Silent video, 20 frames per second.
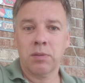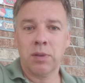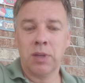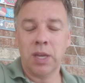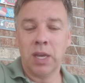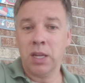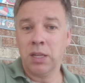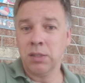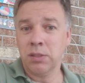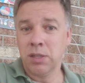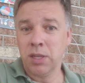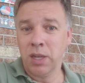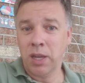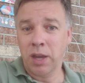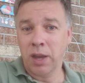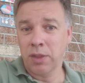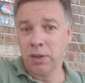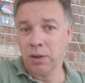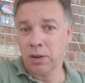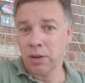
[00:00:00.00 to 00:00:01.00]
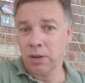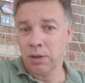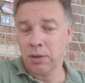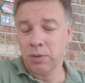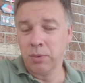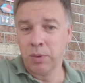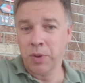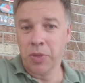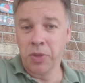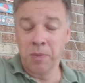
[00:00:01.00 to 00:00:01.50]
getting together
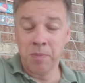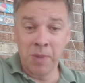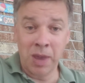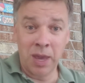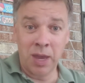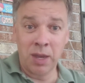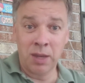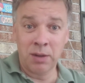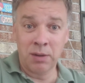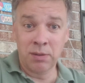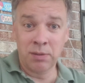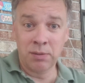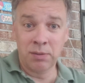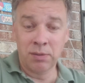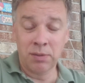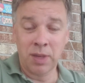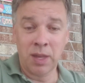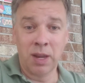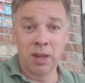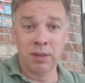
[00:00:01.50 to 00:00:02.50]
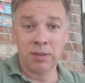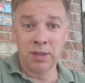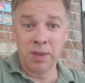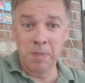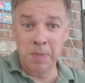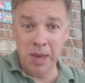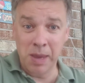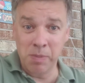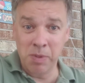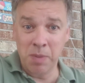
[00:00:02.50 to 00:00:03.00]
with a man that has a
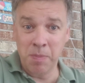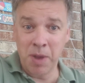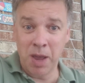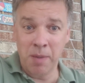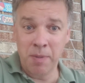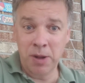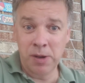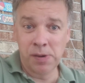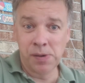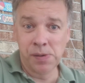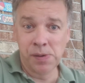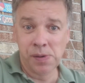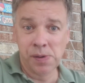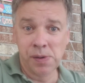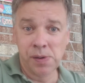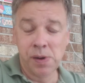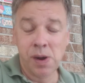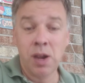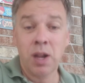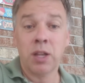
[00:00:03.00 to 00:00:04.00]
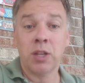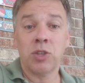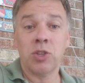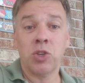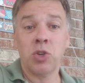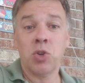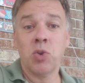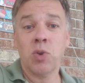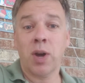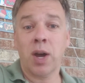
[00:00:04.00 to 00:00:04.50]
baby mama,
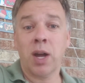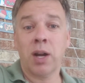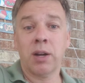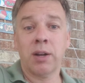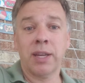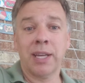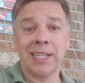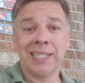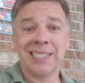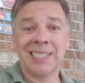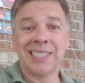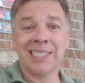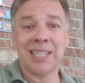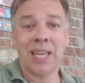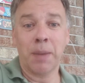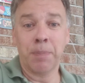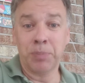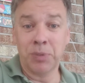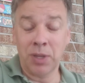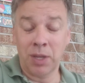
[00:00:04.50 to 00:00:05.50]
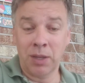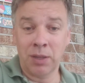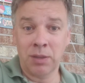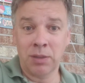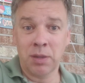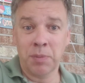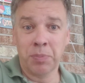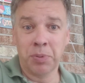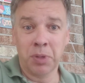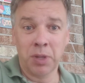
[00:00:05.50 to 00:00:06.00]
you are accepting
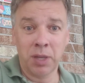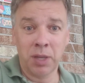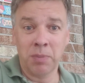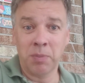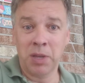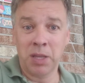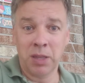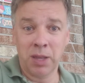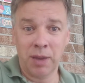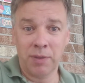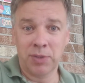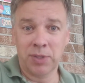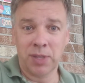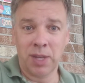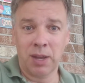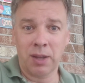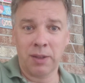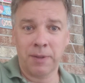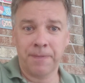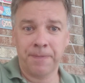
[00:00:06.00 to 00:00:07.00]
the polygamy lifestyle.